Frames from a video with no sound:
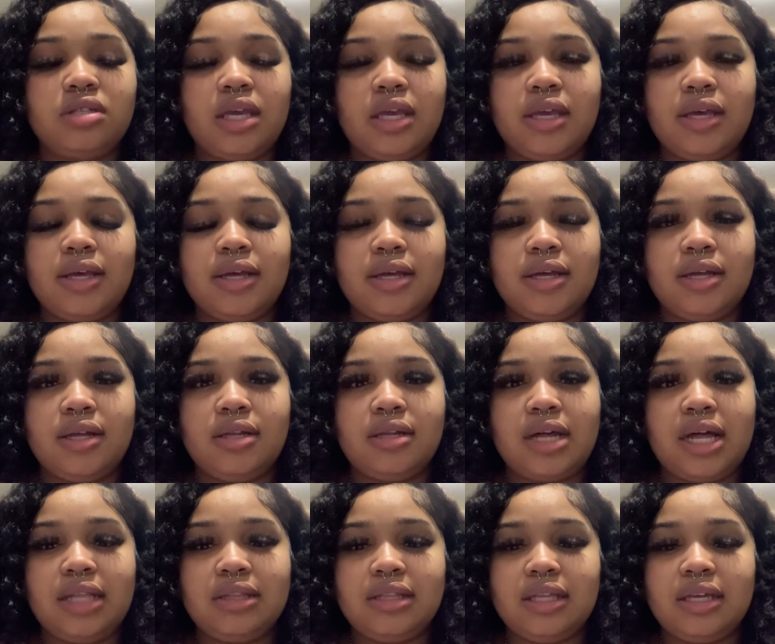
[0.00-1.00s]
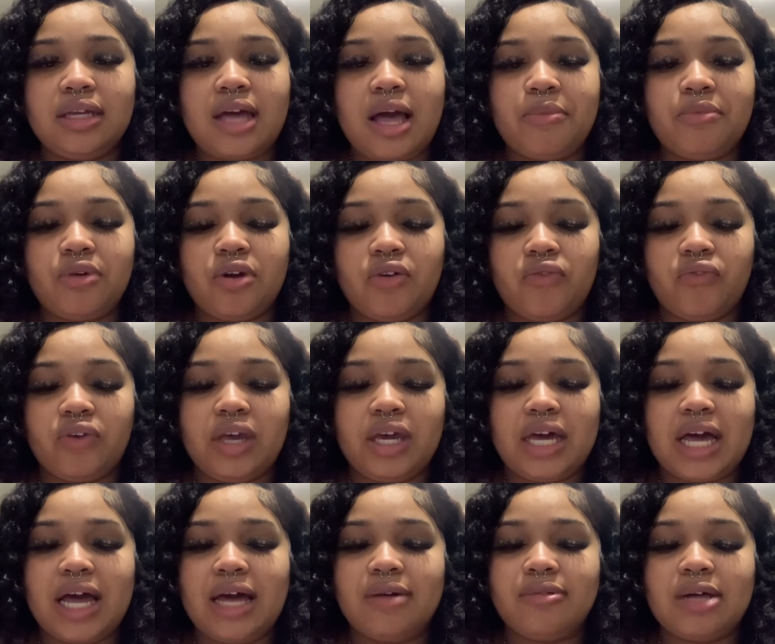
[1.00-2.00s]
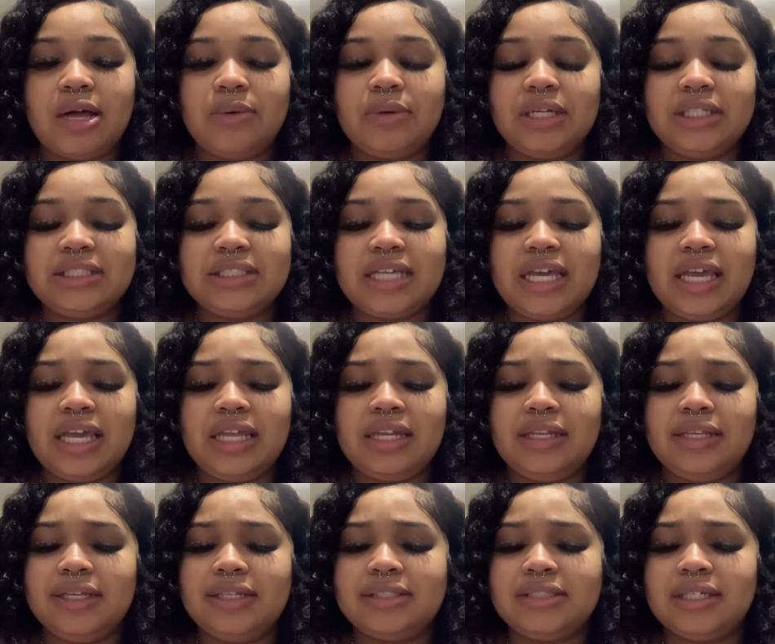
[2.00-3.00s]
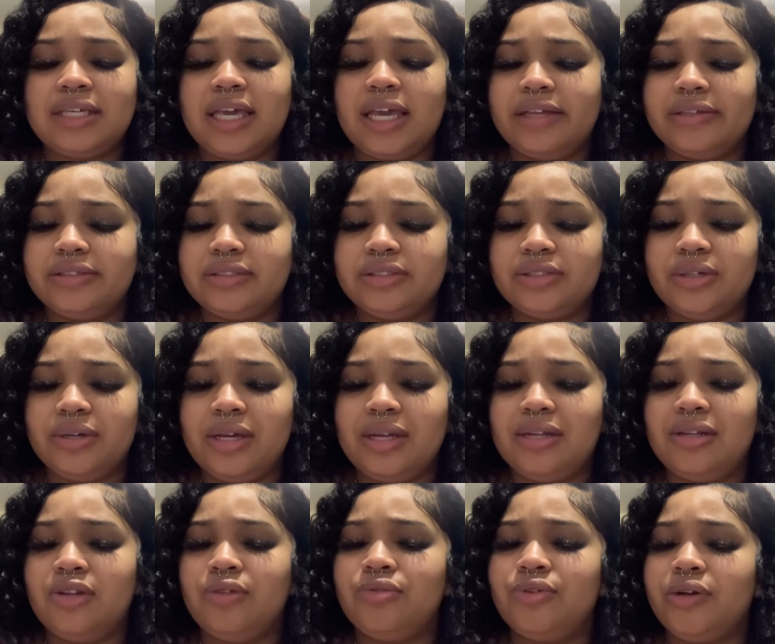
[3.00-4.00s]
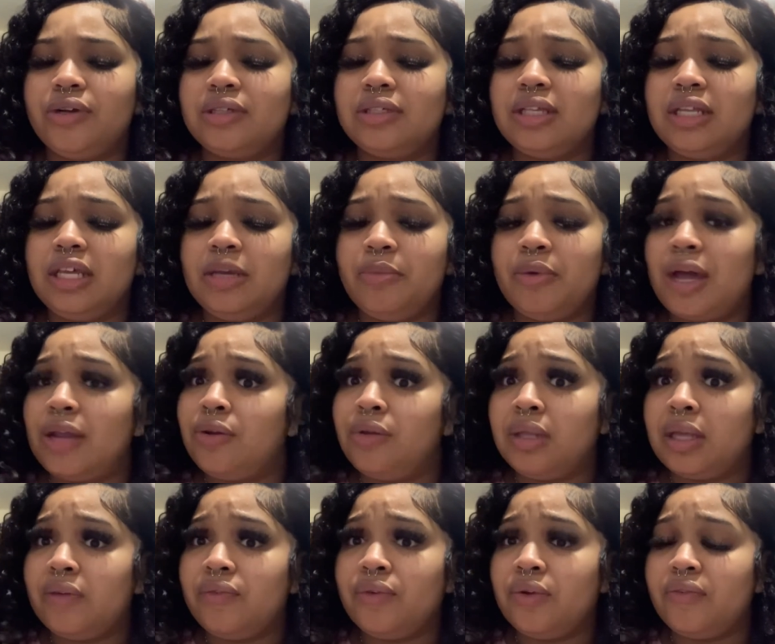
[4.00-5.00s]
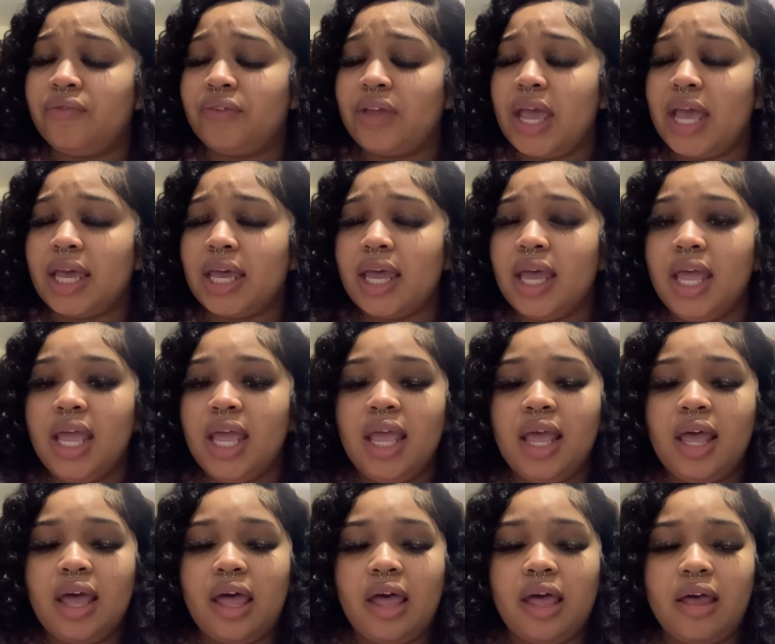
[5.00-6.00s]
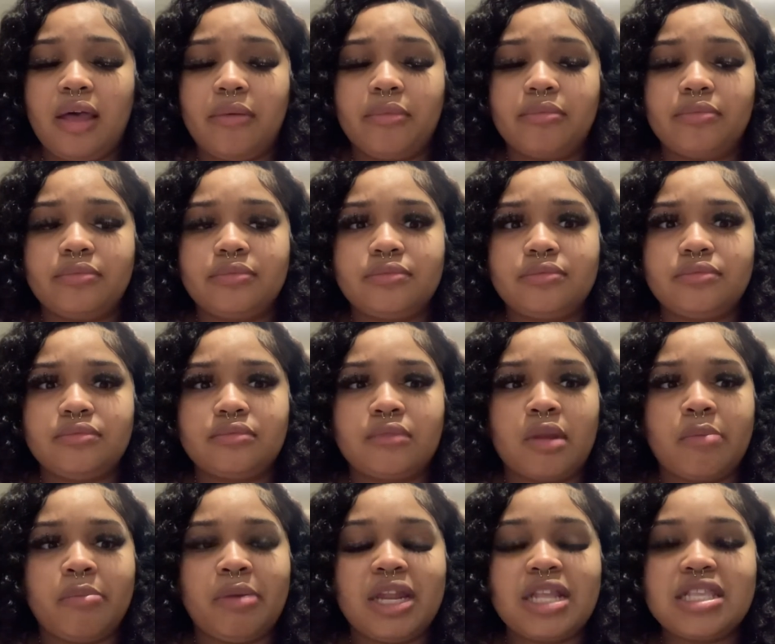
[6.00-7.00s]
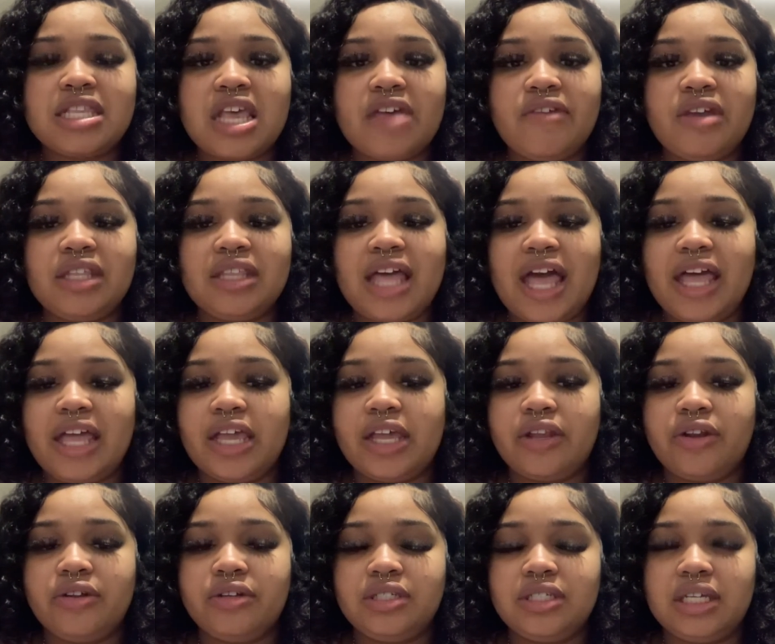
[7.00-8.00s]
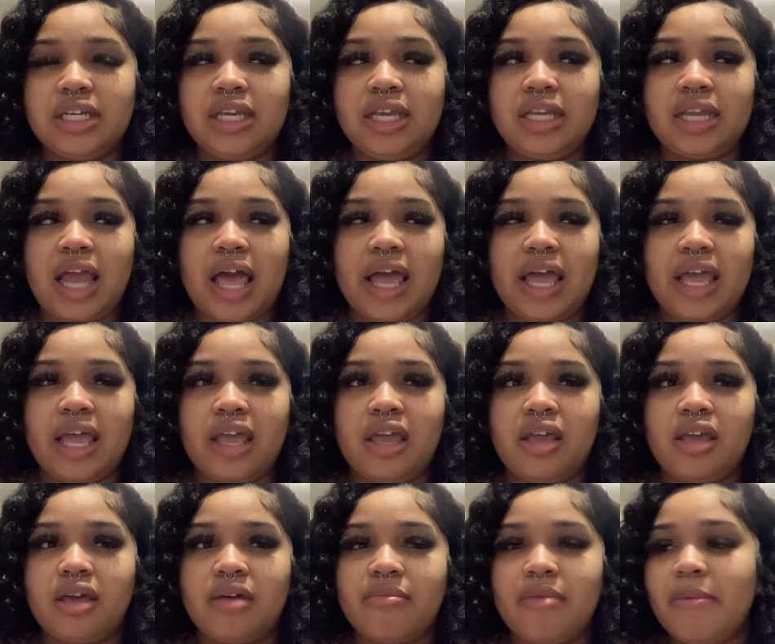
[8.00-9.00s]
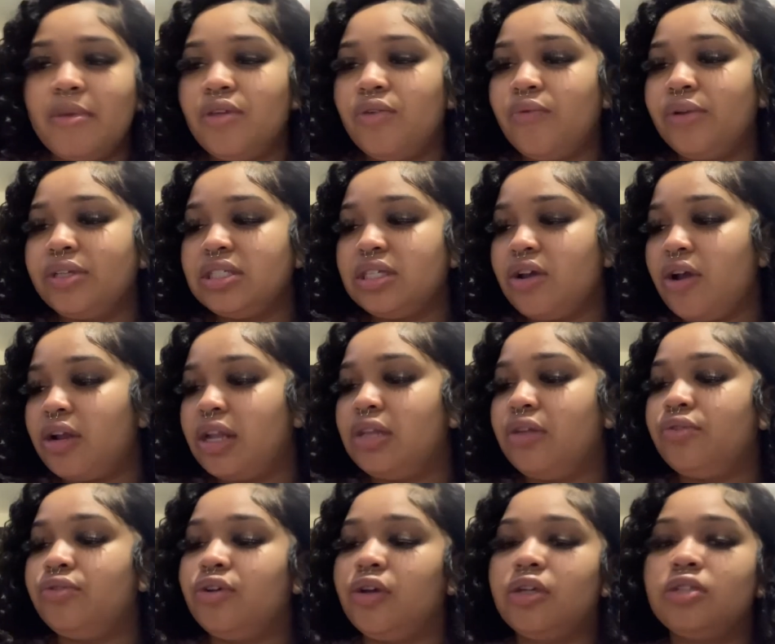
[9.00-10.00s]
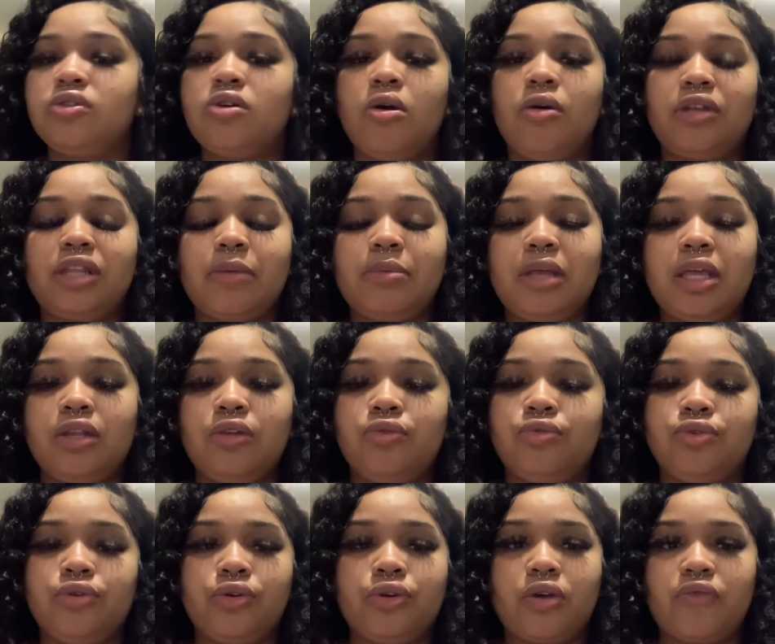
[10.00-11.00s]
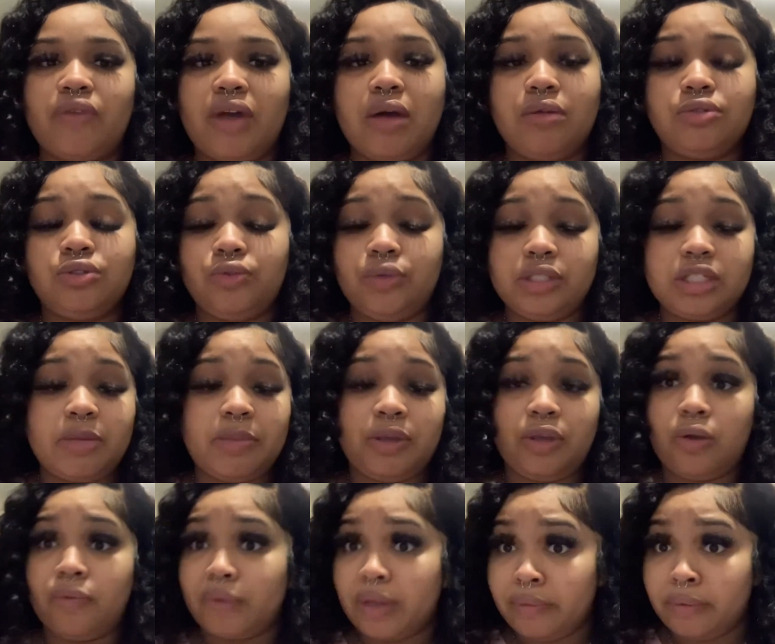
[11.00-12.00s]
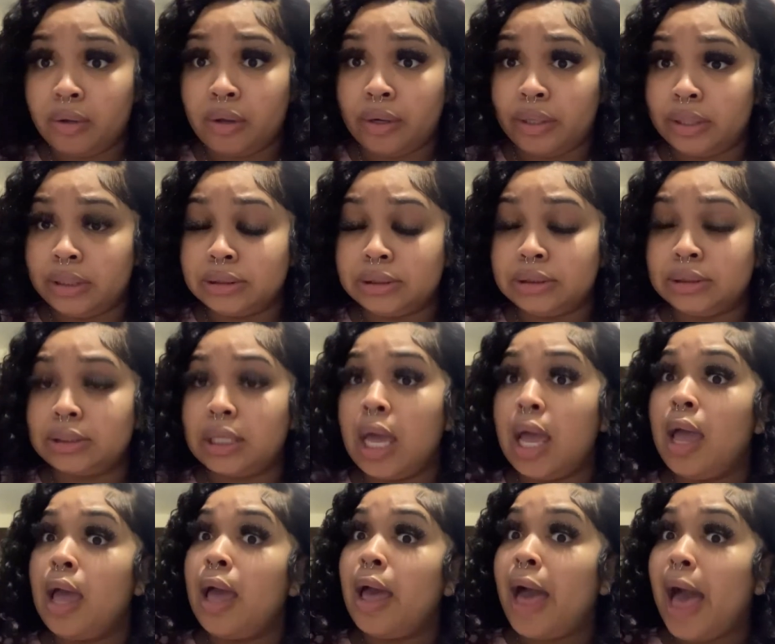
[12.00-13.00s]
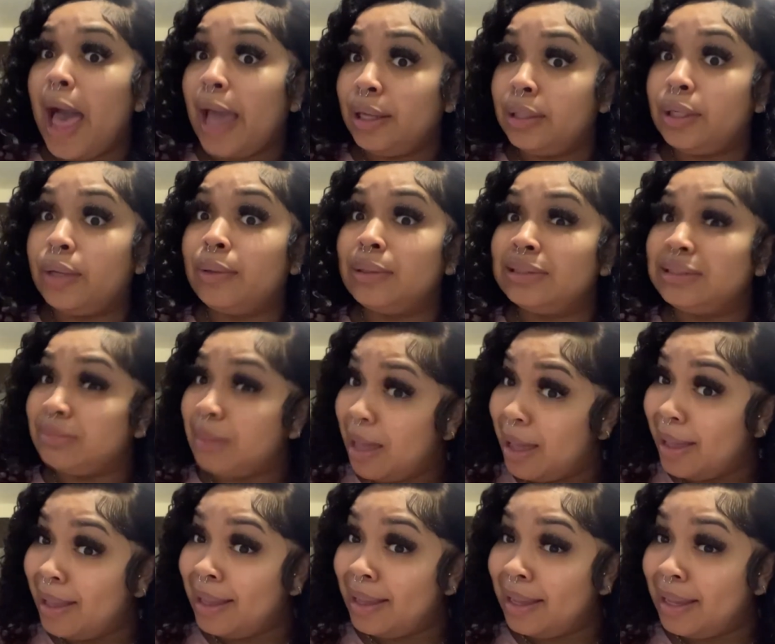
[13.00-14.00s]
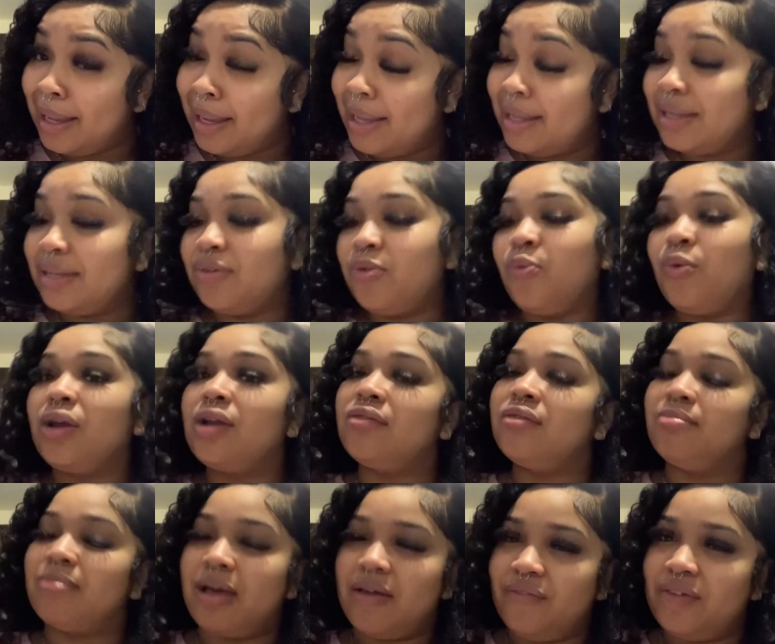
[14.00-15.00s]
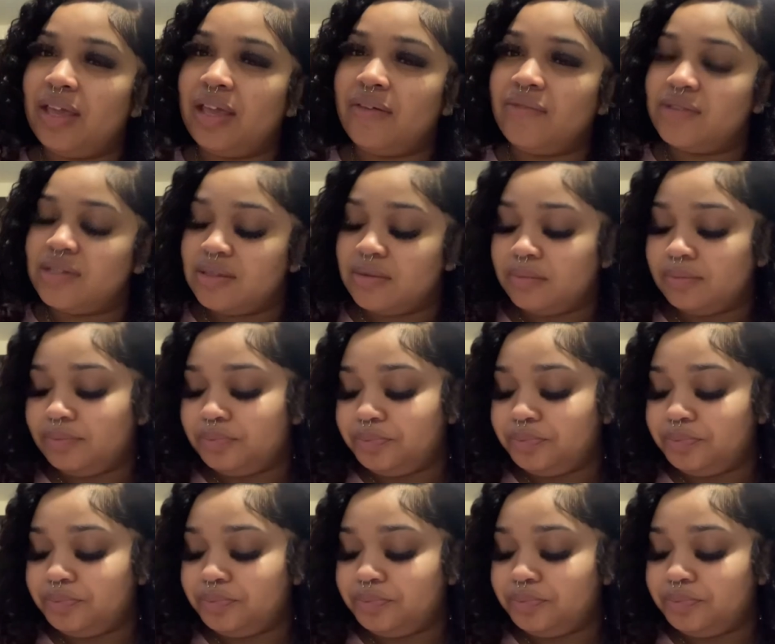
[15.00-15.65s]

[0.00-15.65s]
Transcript: Yeah, I think I'm correct. I want to say India is a Cancer and Lil Durk's a Libra. I know that for a fact. But it's giving that energy. Like, maybe you recently heard a Lil Durk song, or they play Lil Durk around you, and this could be your favorite artist. I know it's mine. One of my faves.